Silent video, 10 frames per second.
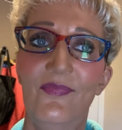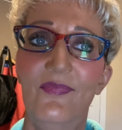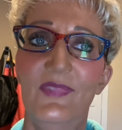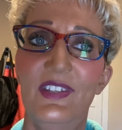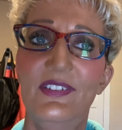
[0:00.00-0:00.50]

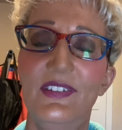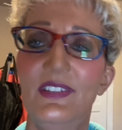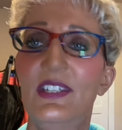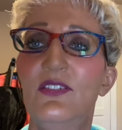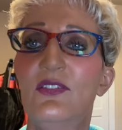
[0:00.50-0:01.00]
this is
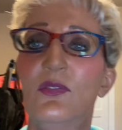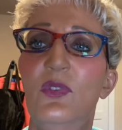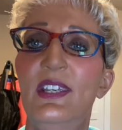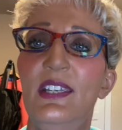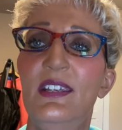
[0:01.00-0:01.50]
Easter
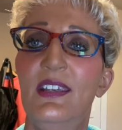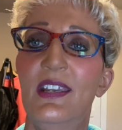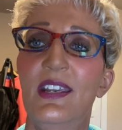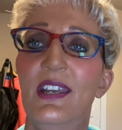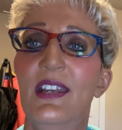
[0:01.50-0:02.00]
week,
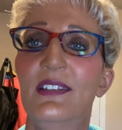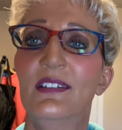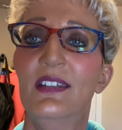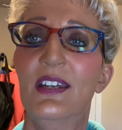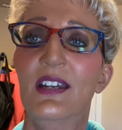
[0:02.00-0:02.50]

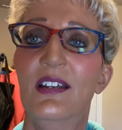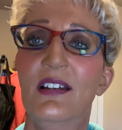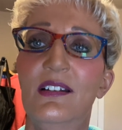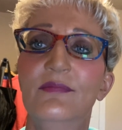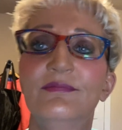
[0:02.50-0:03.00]

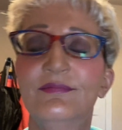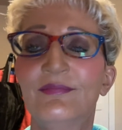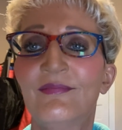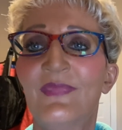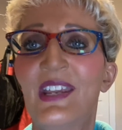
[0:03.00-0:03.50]
and
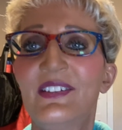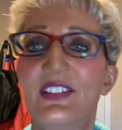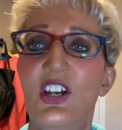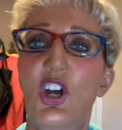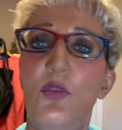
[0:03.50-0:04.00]

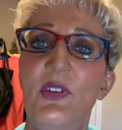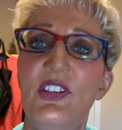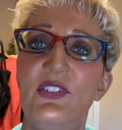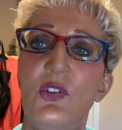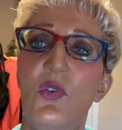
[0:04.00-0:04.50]
still hoping
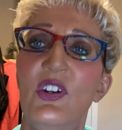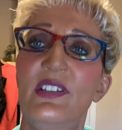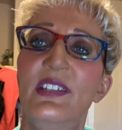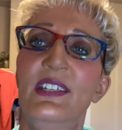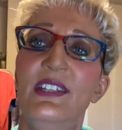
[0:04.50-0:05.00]
this
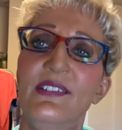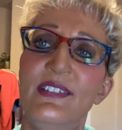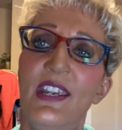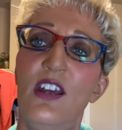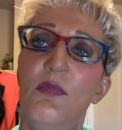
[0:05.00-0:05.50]
quarantine,
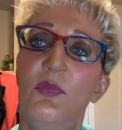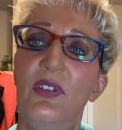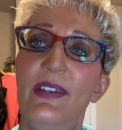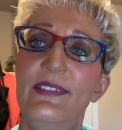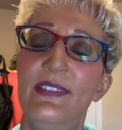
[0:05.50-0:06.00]
stay home and
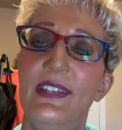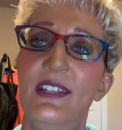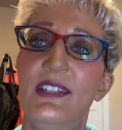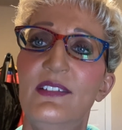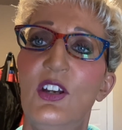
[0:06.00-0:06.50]
place
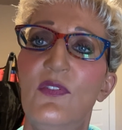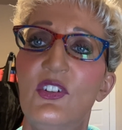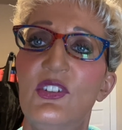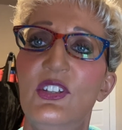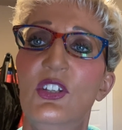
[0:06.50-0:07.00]
thing gets
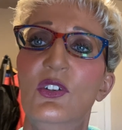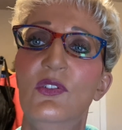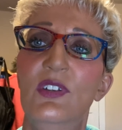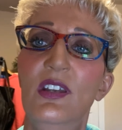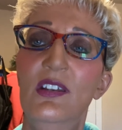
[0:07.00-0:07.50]
over soon.